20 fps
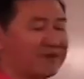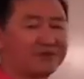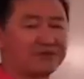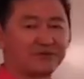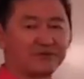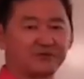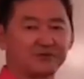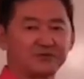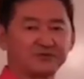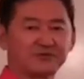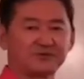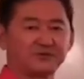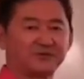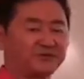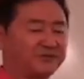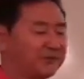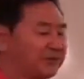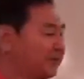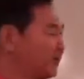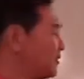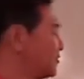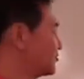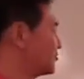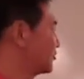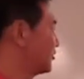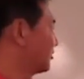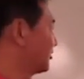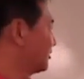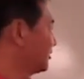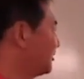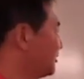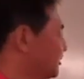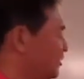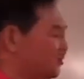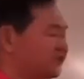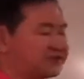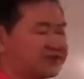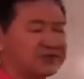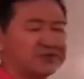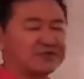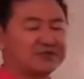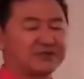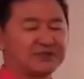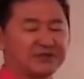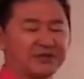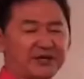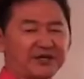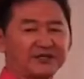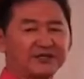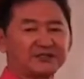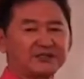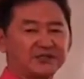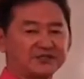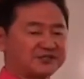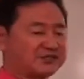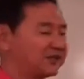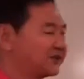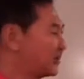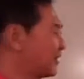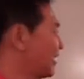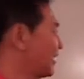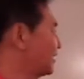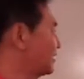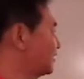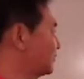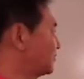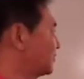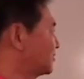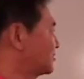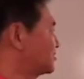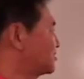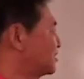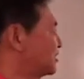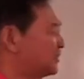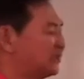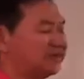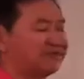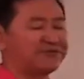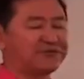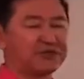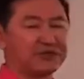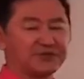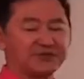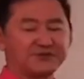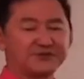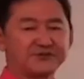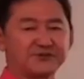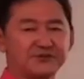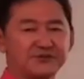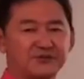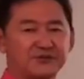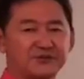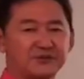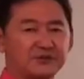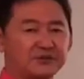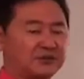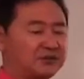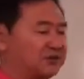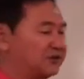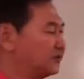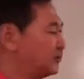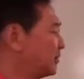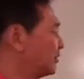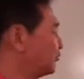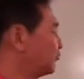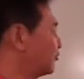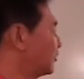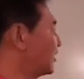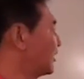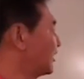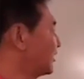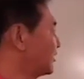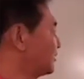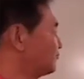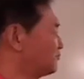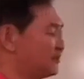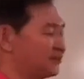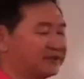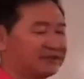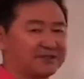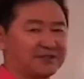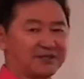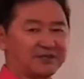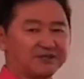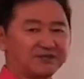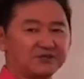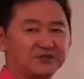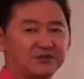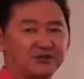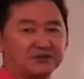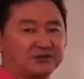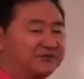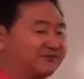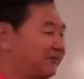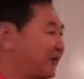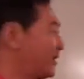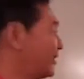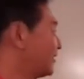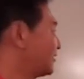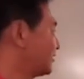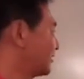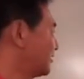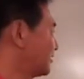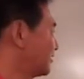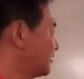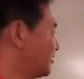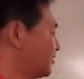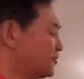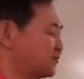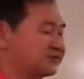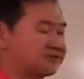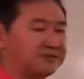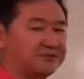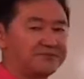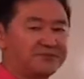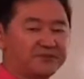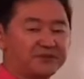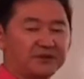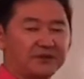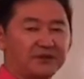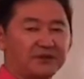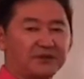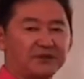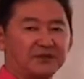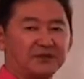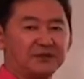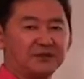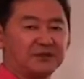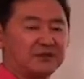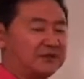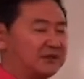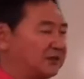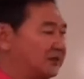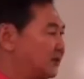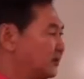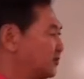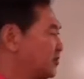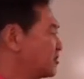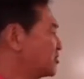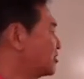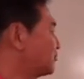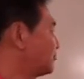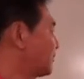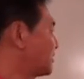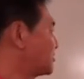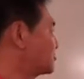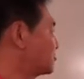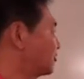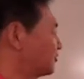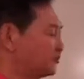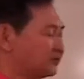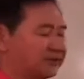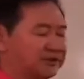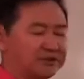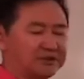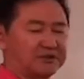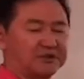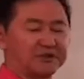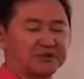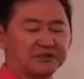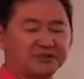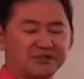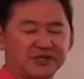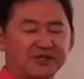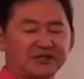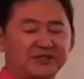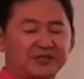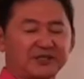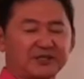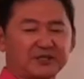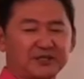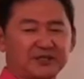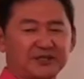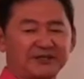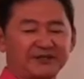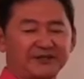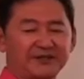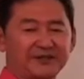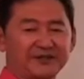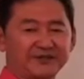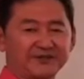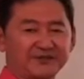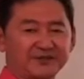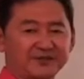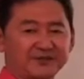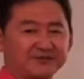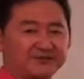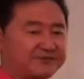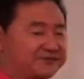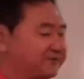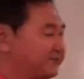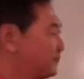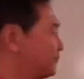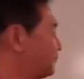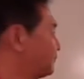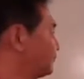methods. So it just guarantees some kind of the significance or the reliabilities or the validities, okay? Just based on the statistical analysis.